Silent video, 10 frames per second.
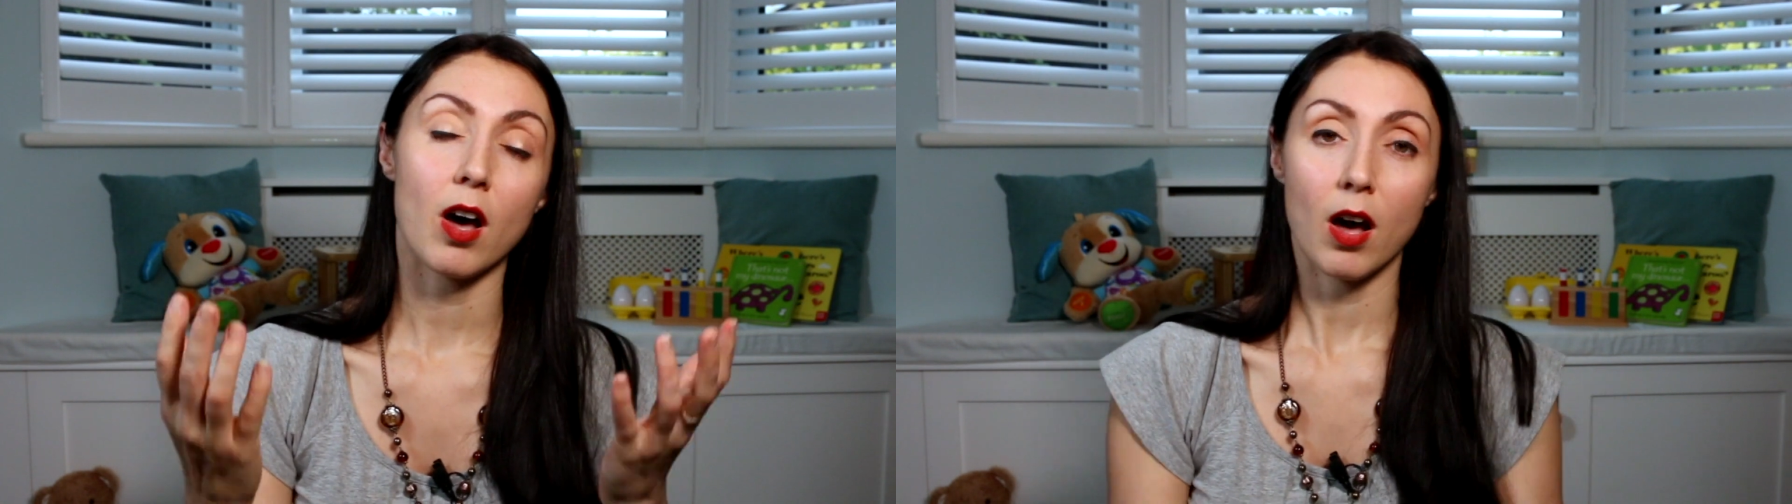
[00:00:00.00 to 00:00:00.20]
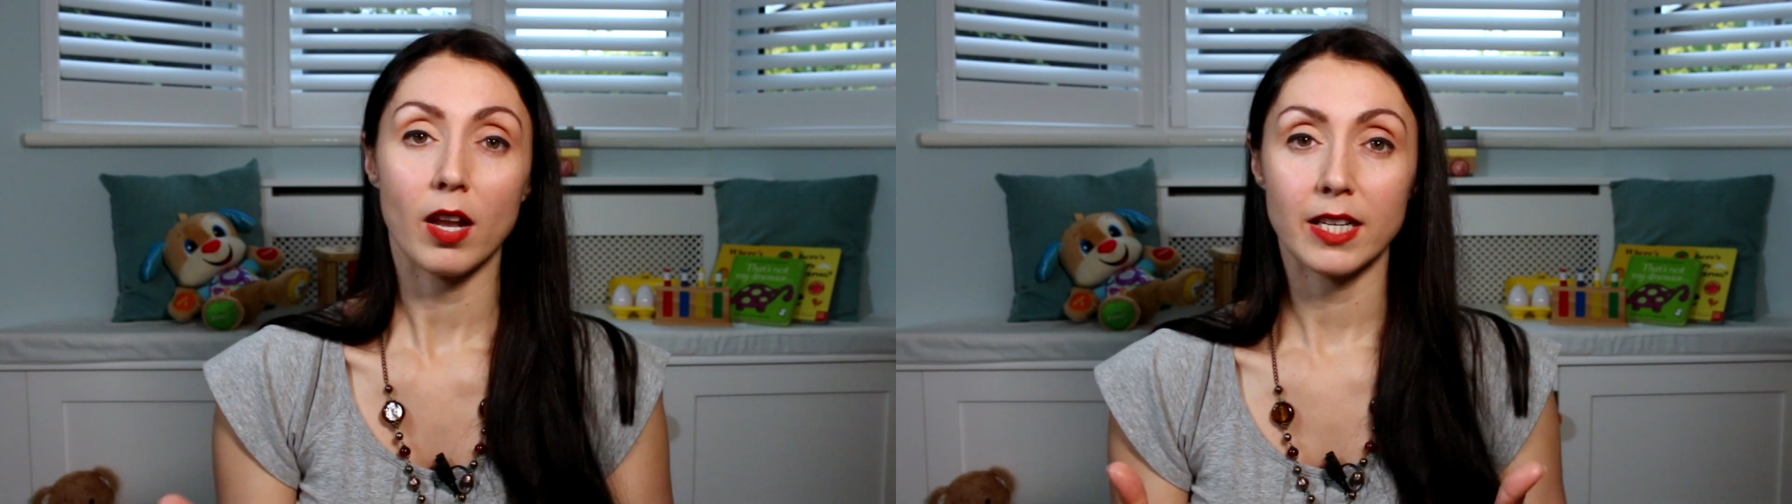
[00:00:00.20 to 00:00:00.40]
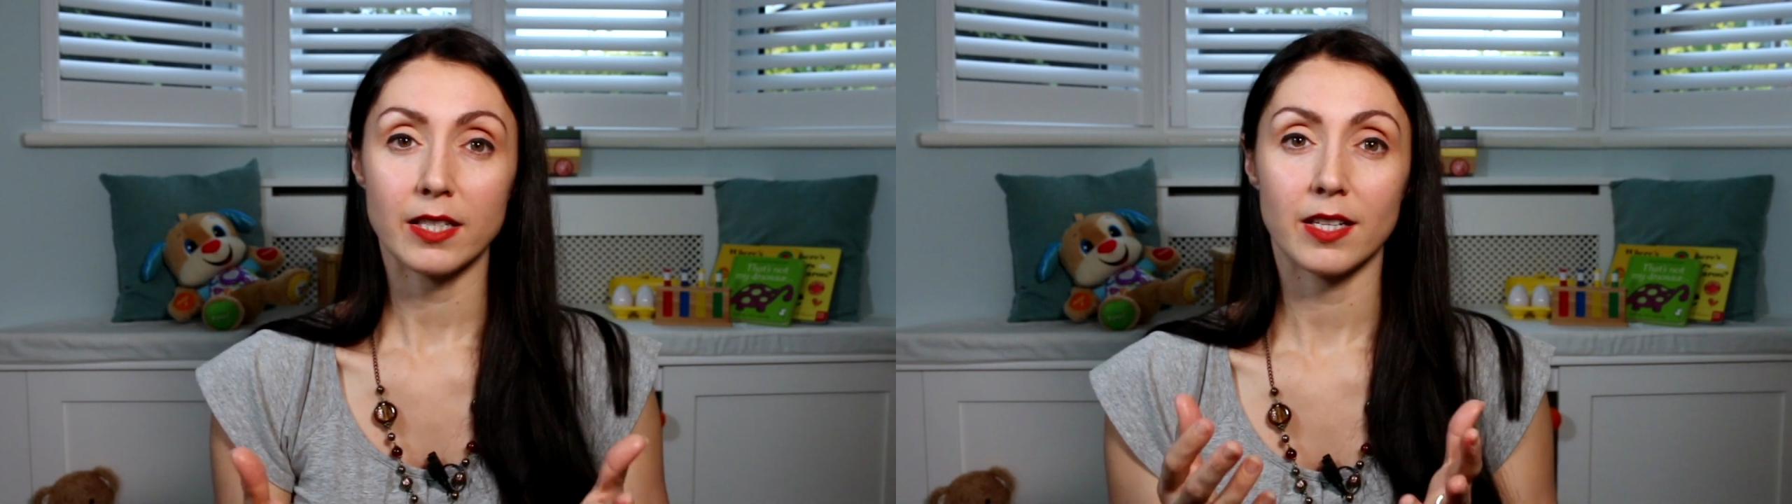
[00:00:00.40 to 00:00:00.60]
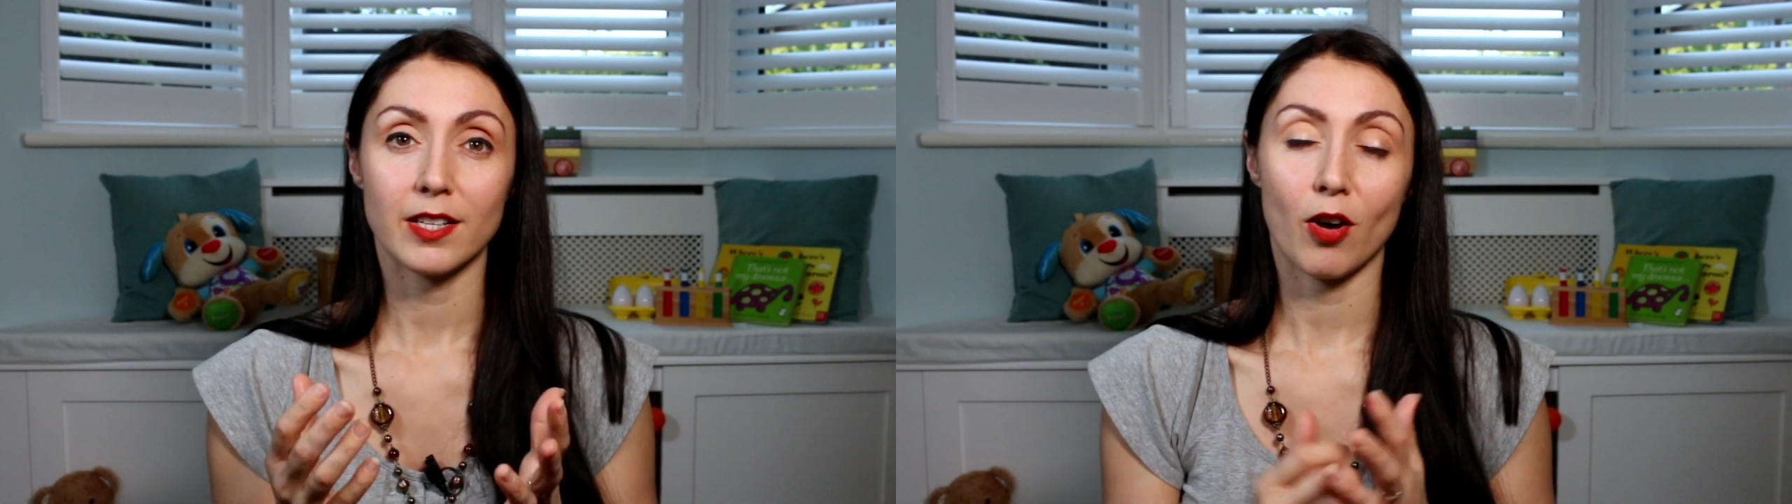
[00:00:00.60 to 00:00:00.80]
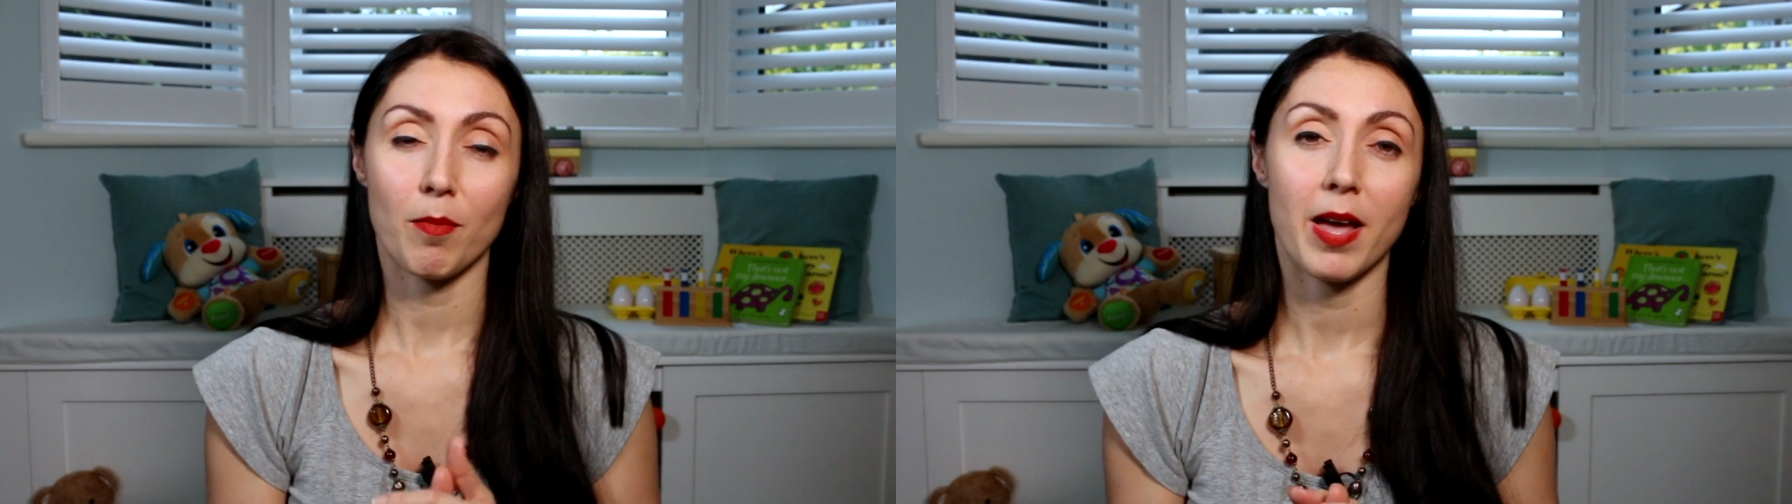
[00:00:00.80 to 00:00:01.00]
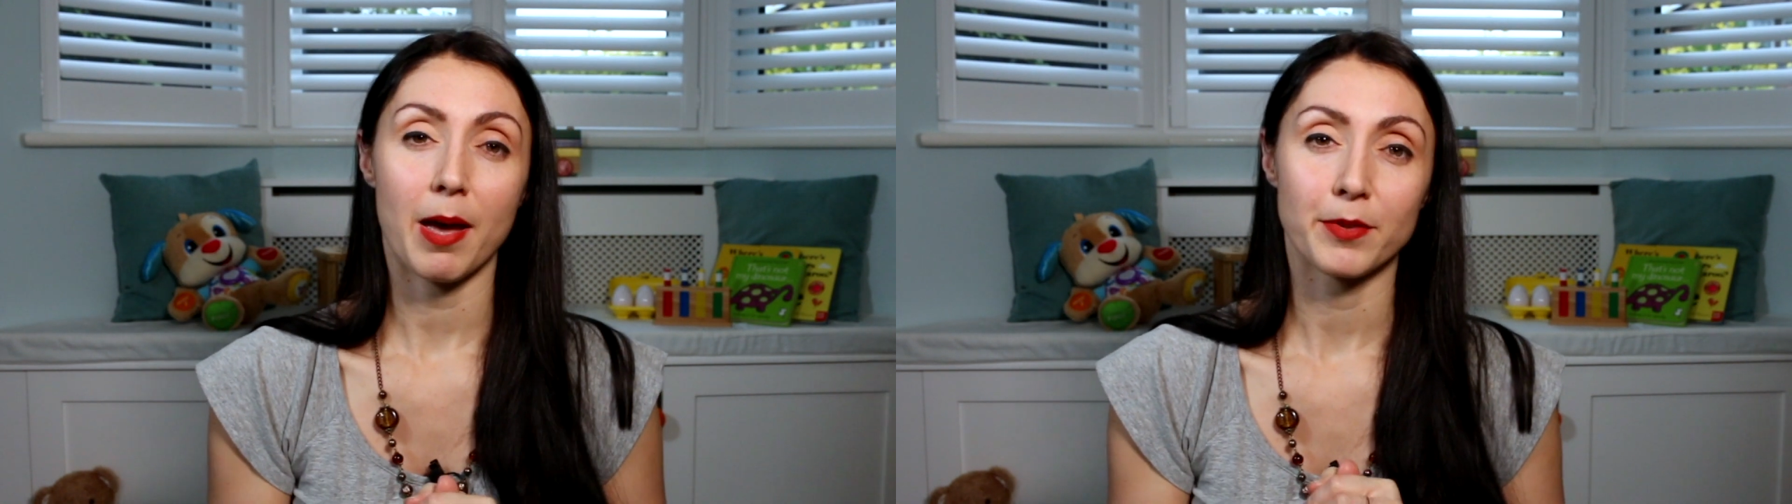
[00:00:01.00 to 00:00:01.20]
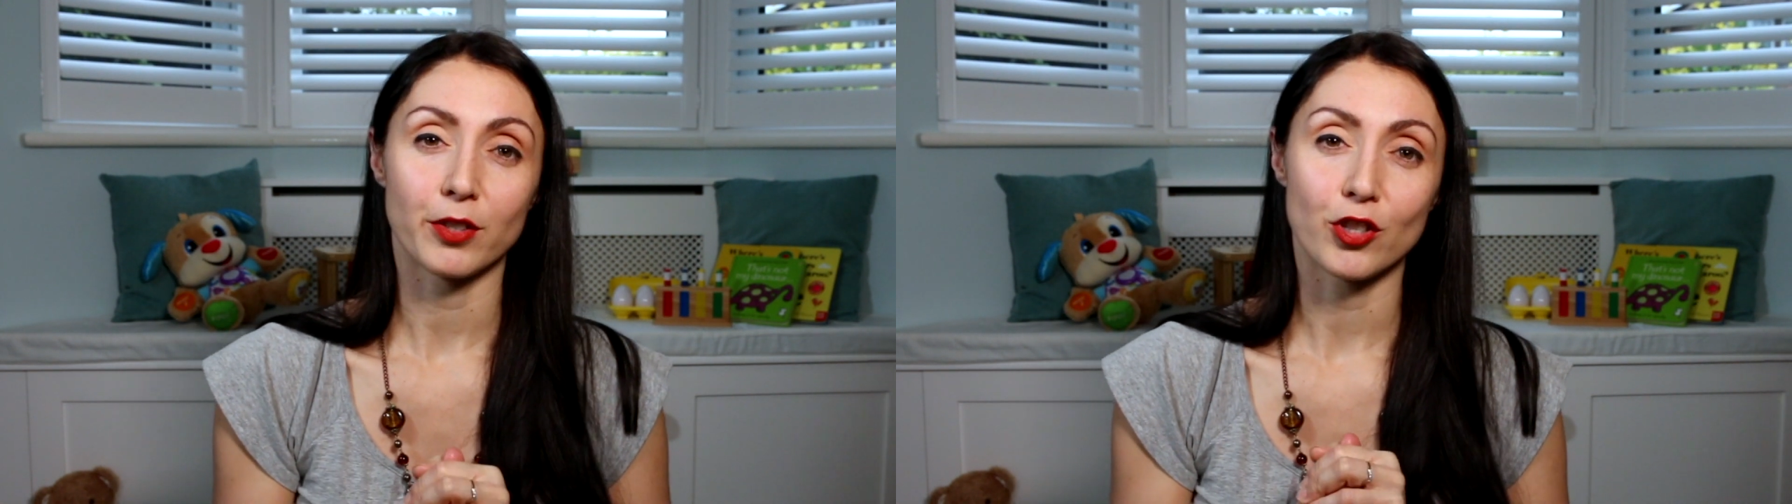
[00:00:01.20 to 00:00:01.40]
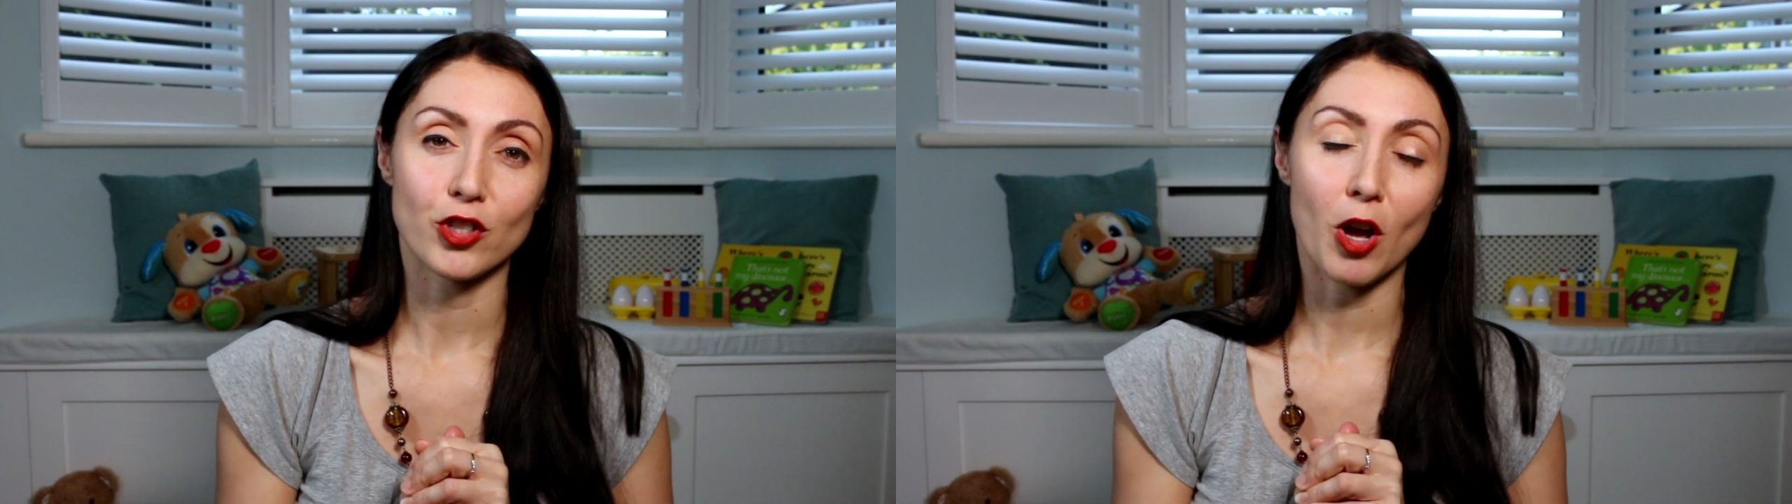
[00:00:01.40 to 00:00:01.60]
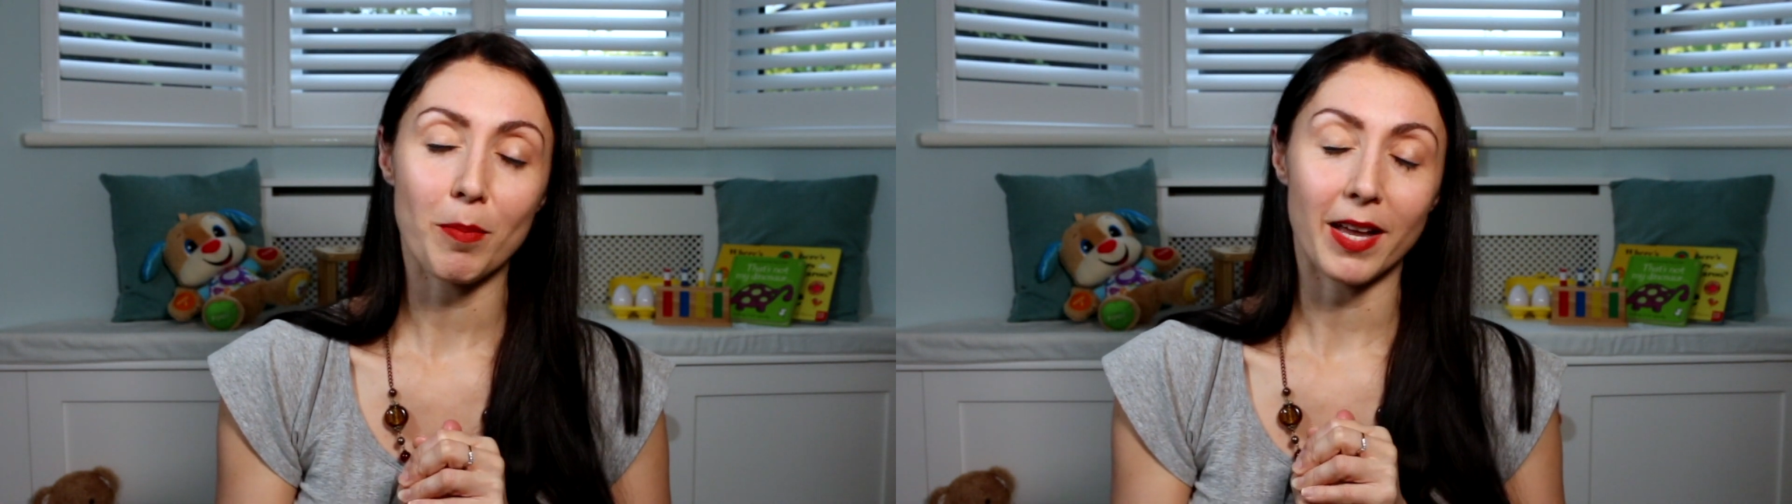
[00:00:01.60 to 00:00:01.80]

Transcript: are listed on my Amazon shop.